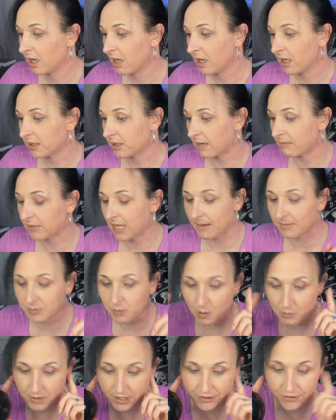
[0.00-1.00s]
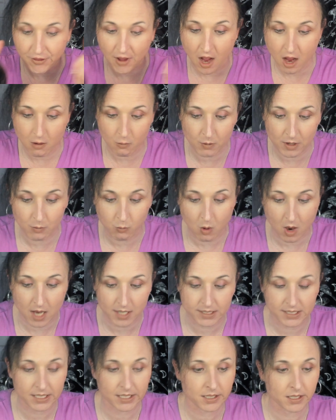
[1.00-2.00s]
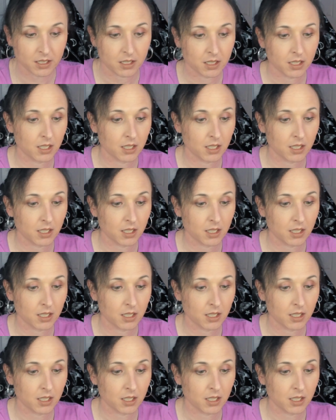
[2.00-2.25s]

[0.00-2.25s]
Sometimes what we thought we wanted